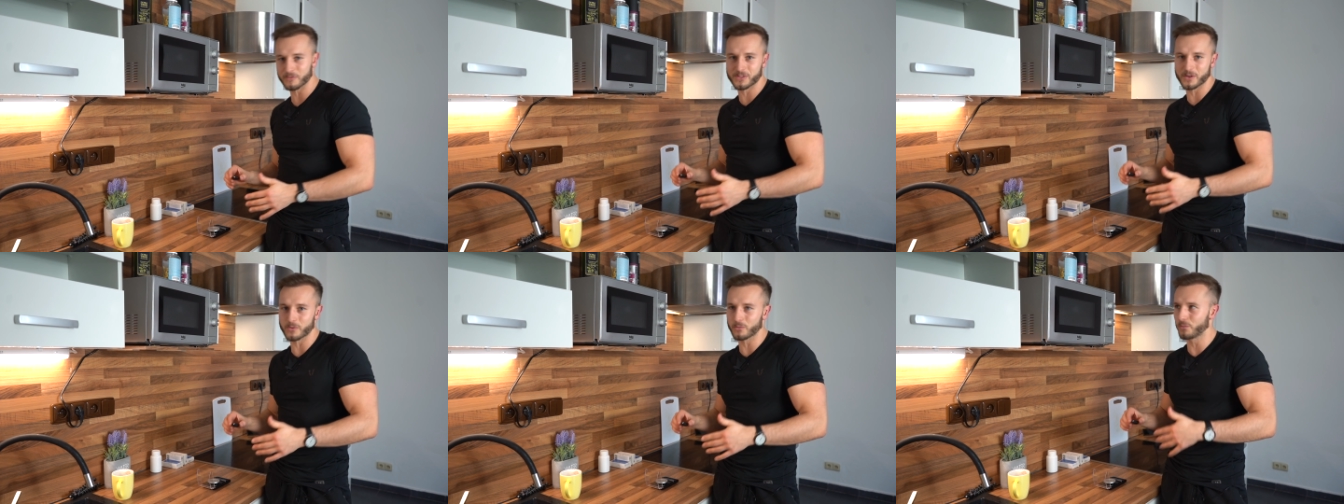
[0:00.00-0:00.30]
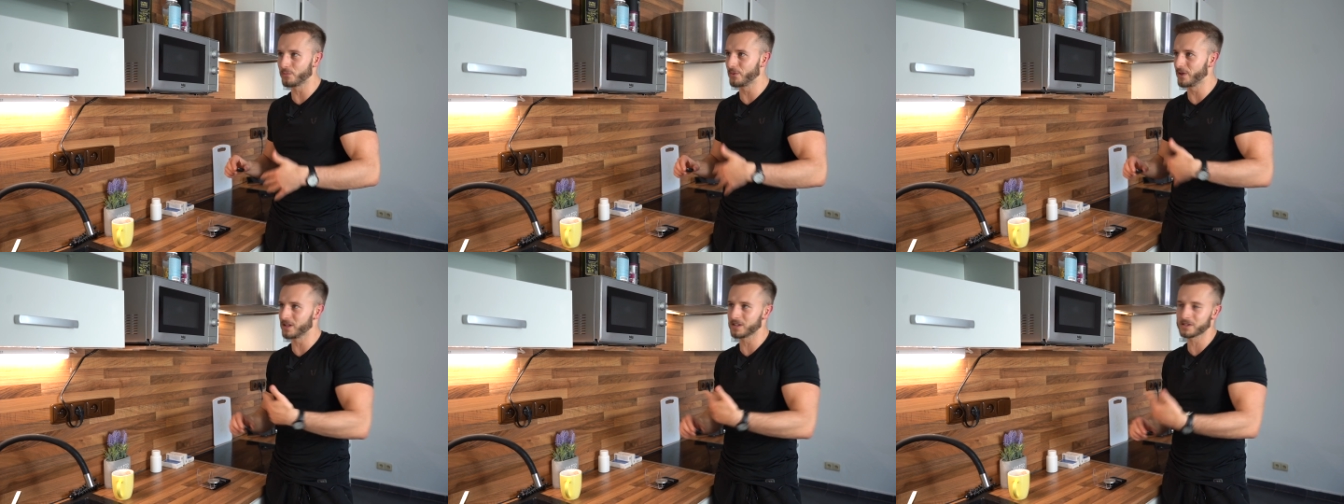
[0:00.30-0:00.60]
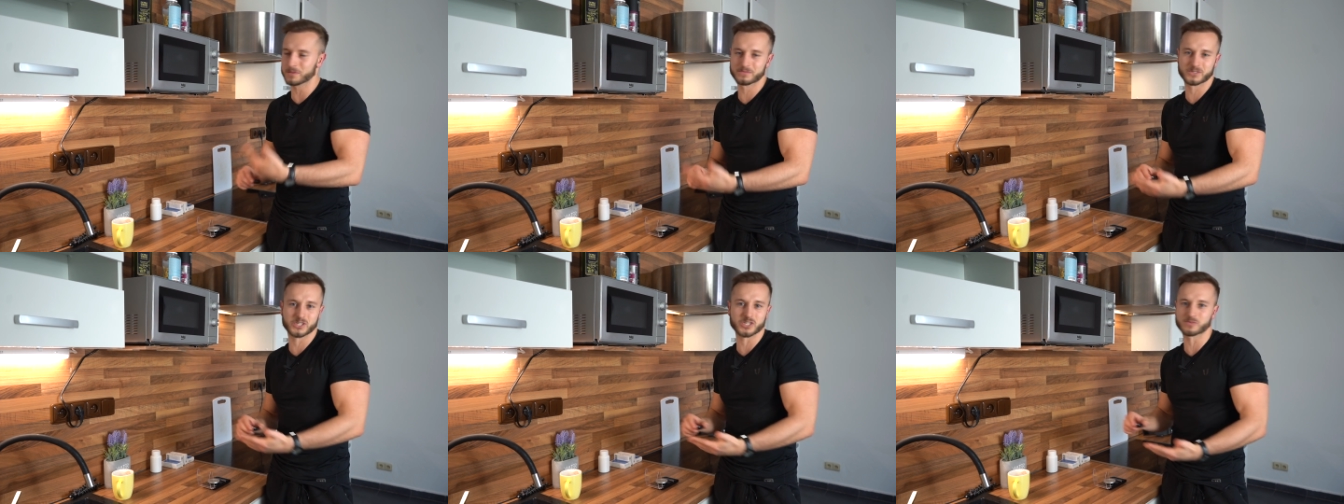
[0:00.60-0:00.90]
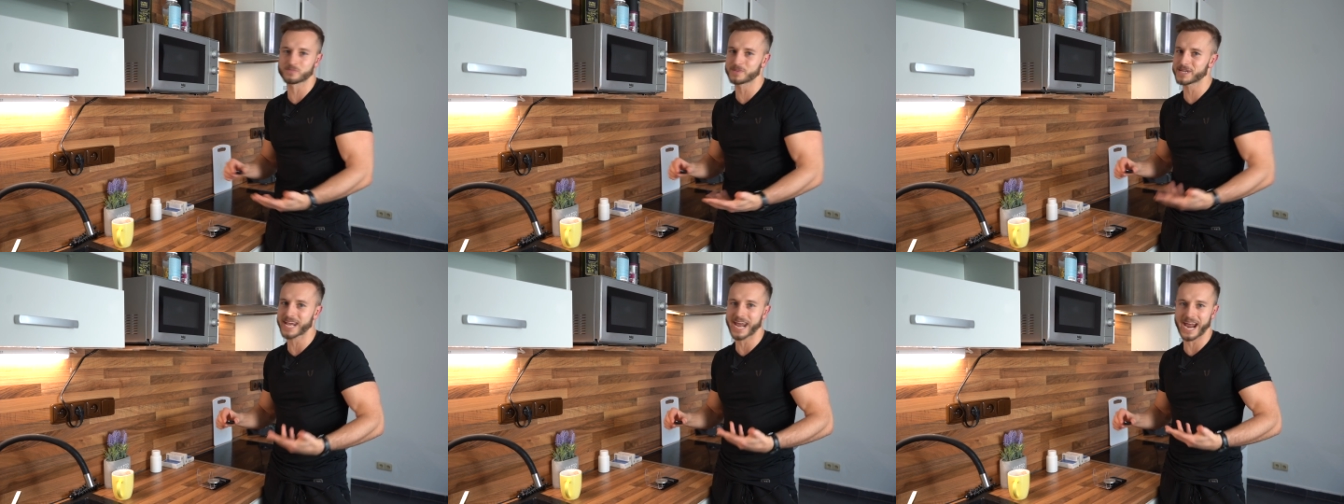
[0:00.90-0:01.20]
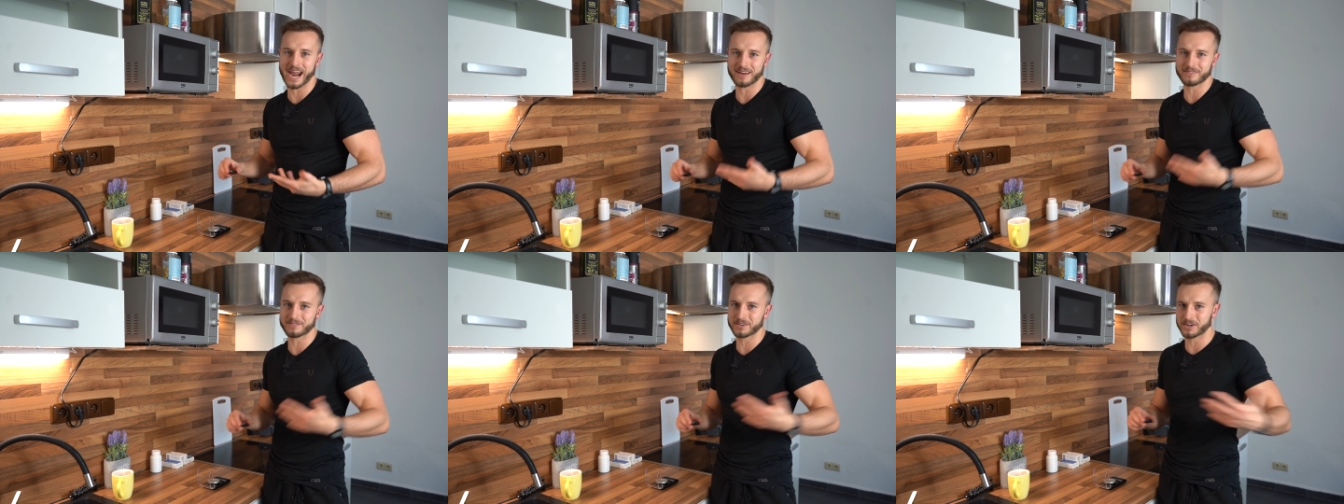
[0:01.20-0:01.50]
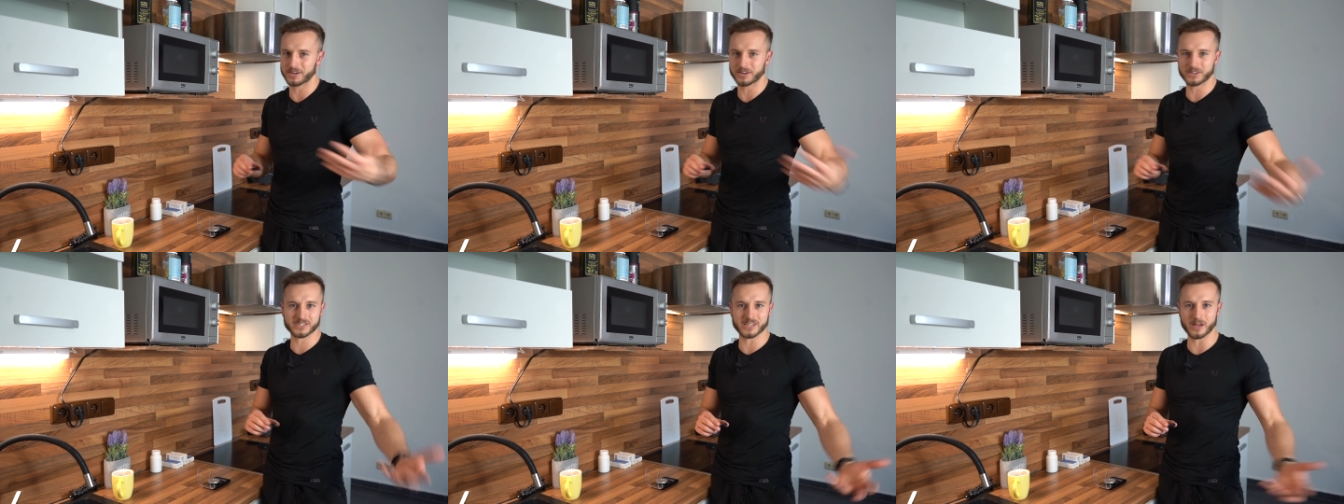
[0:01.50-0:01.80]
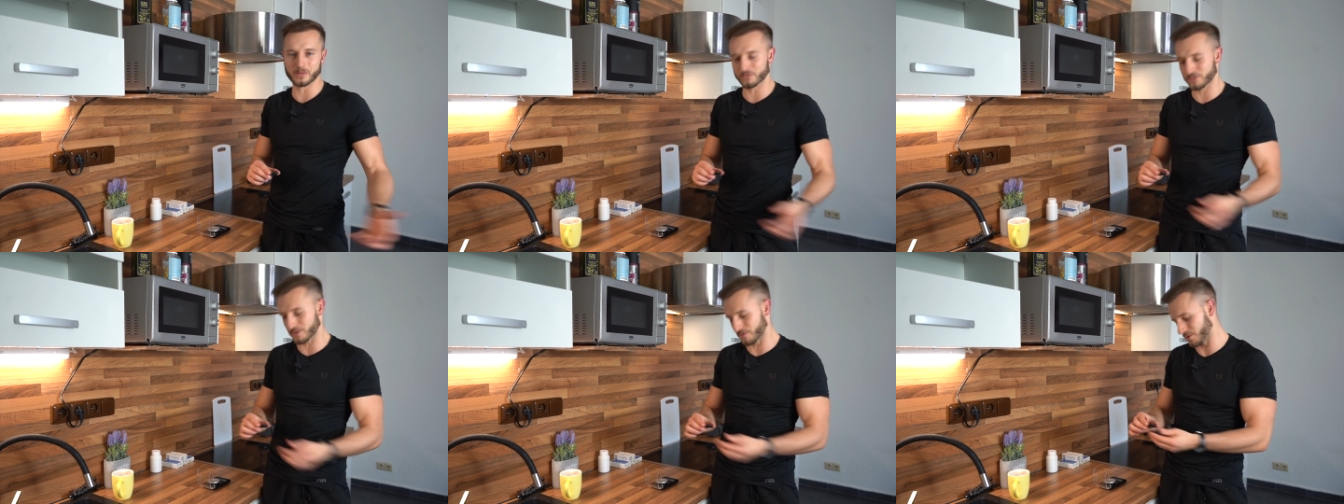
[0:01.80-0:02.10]
of them will just be heavier,
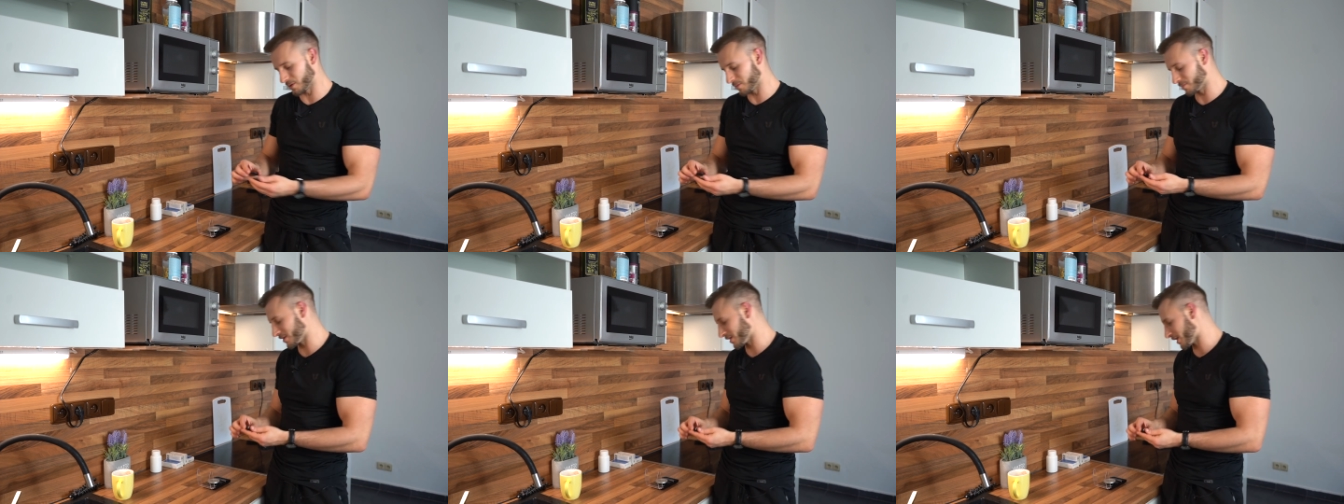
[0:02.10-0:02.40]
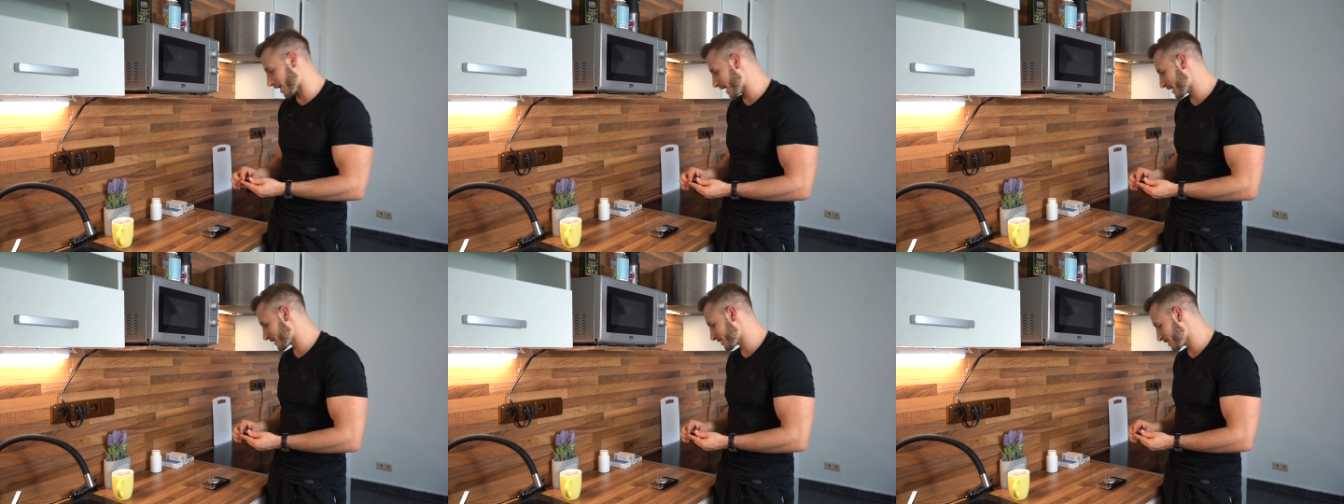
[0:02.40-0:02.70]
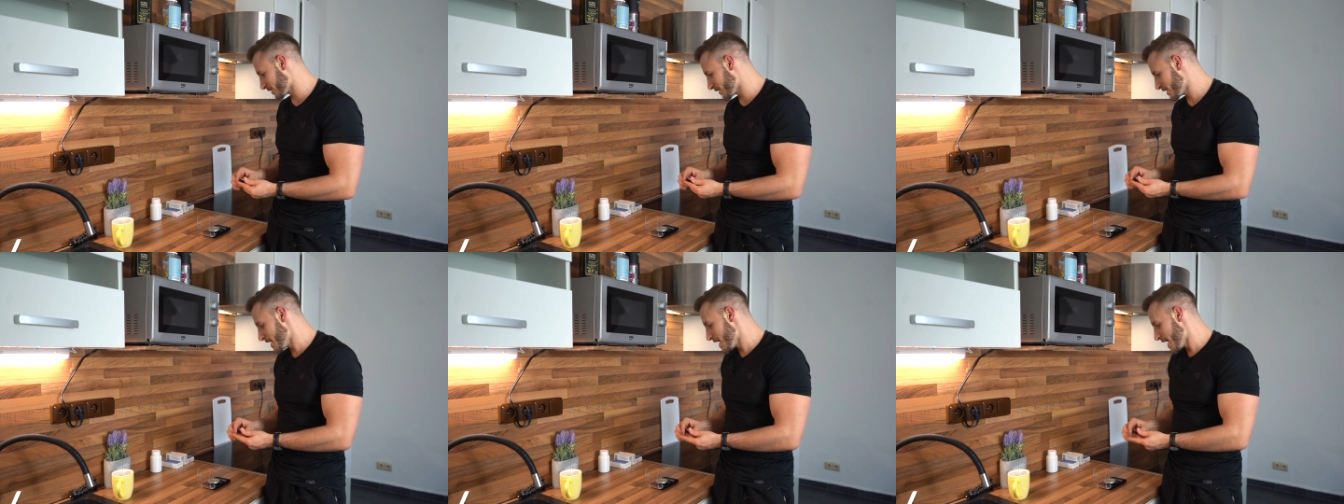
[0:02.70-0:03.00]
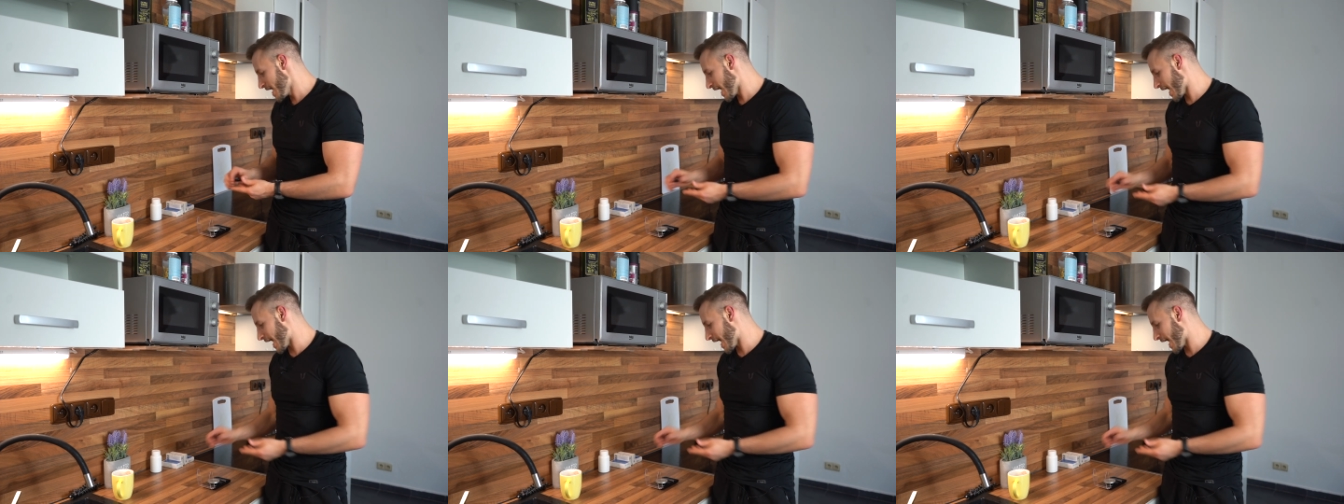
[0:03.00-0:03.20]
some of them will be lighter.